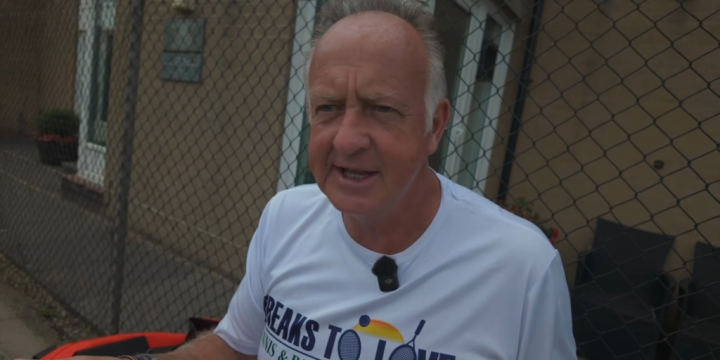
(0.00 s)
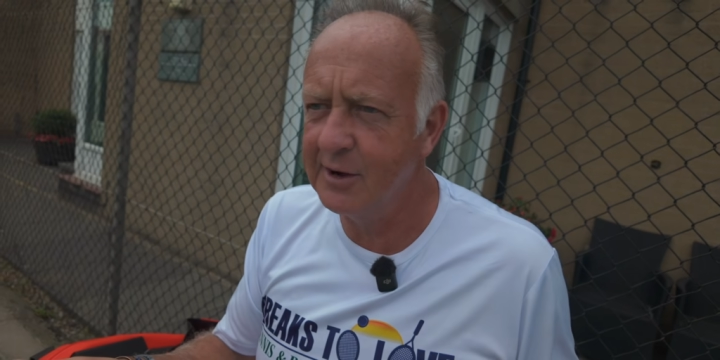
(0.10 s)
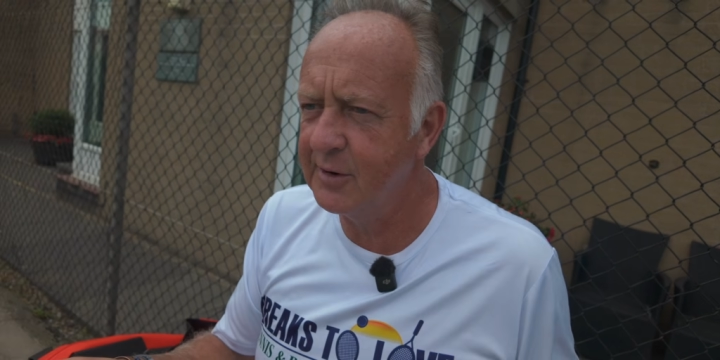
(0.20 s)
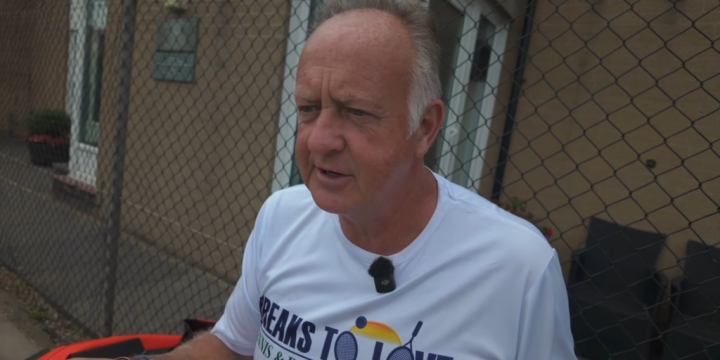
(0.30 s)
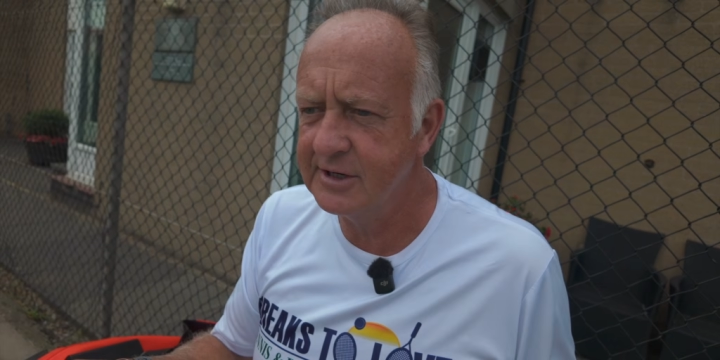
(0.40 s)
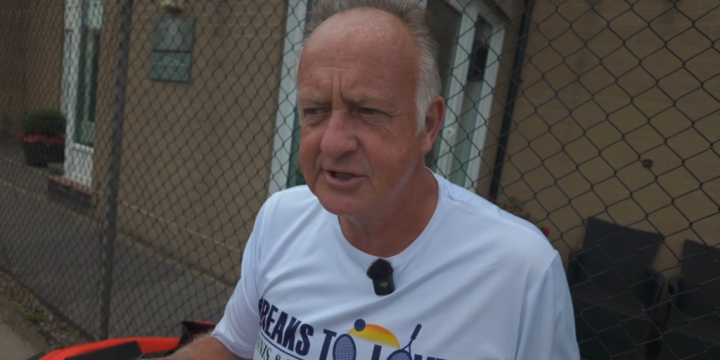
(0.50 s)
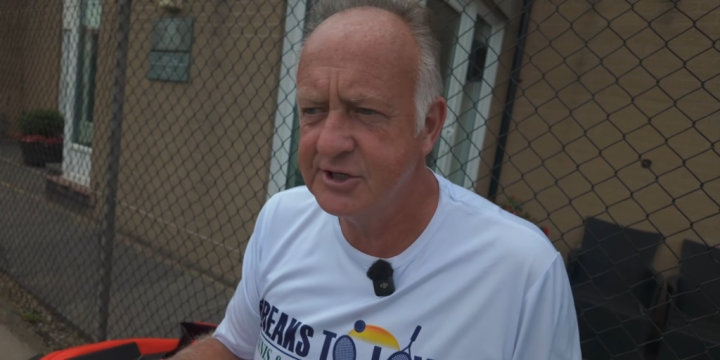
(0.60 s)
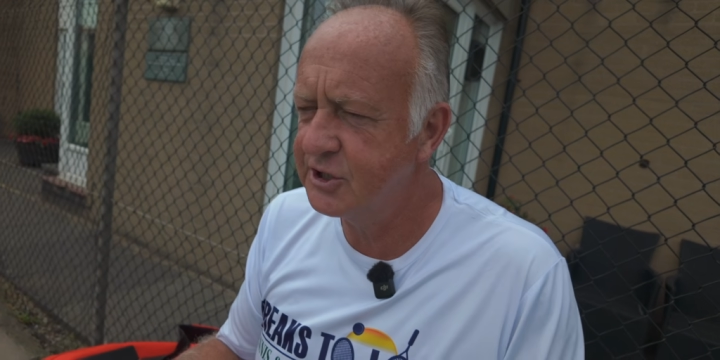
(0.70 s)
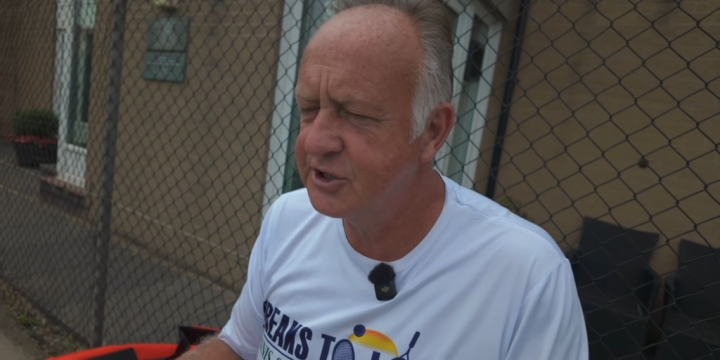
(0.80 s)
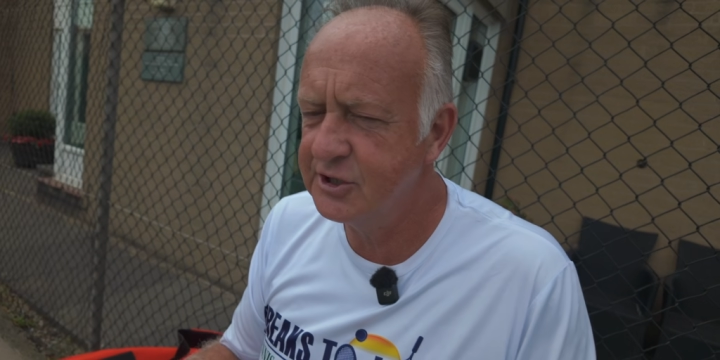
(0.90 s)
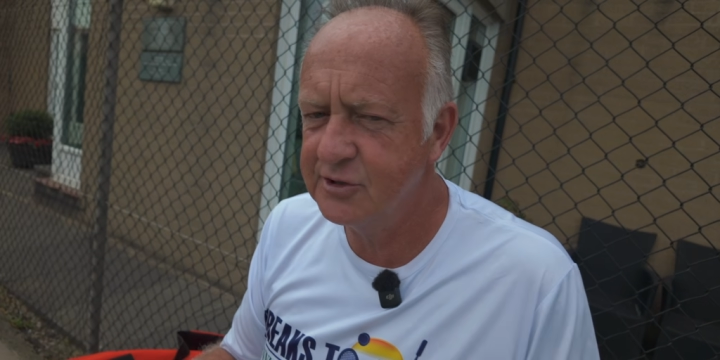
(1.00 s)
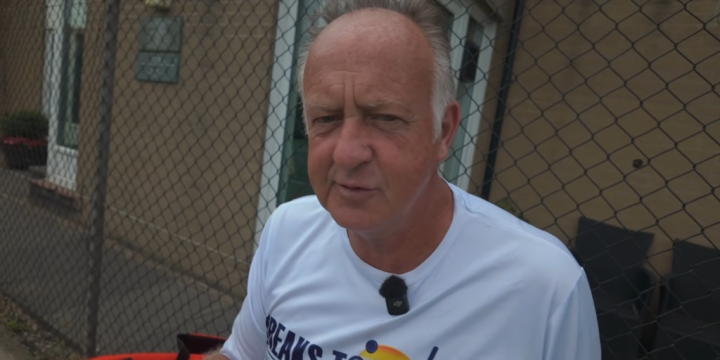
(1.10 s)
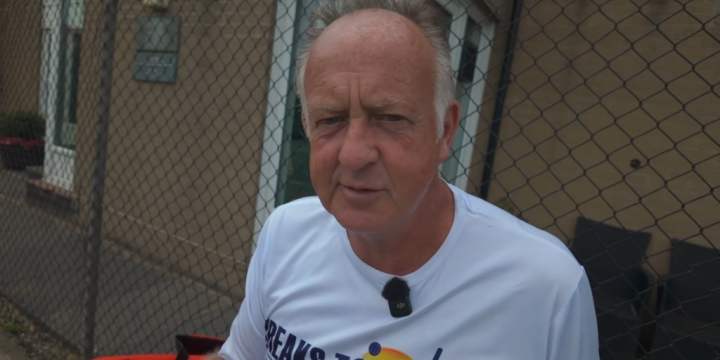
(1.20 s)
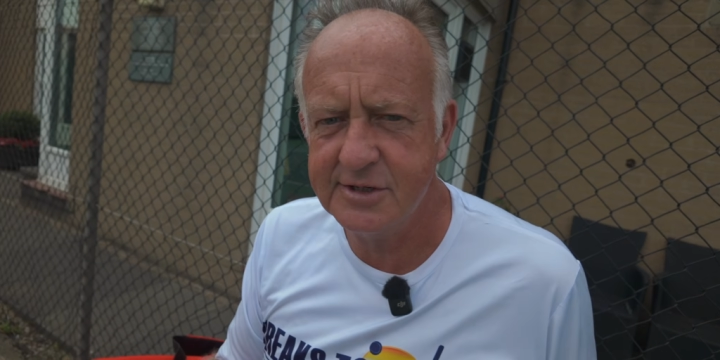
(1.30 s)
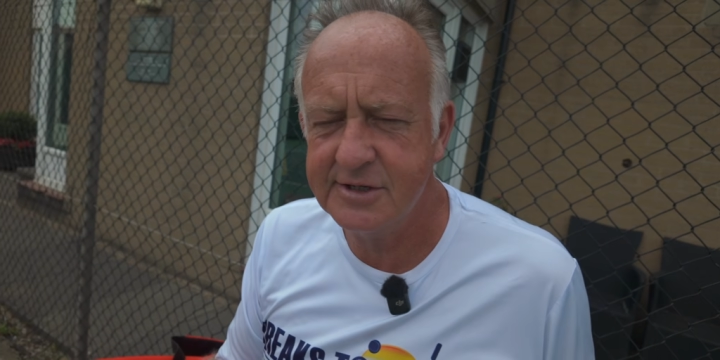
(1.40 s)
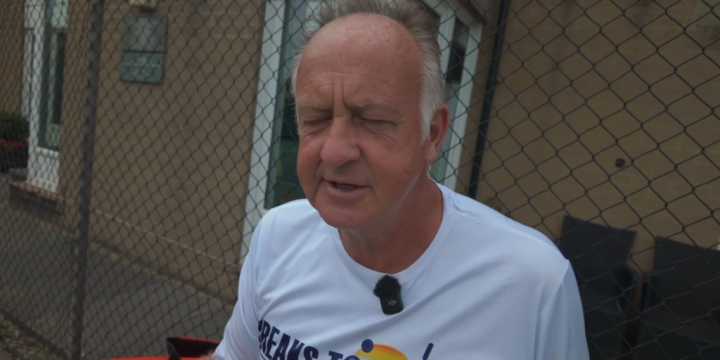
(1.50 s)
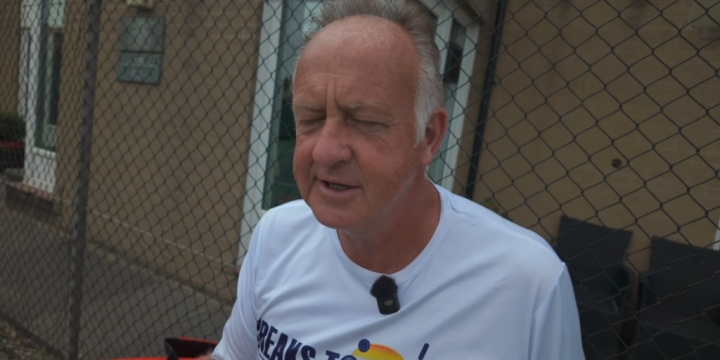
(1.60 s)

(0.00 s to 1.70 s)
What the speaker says: going, searching tournaments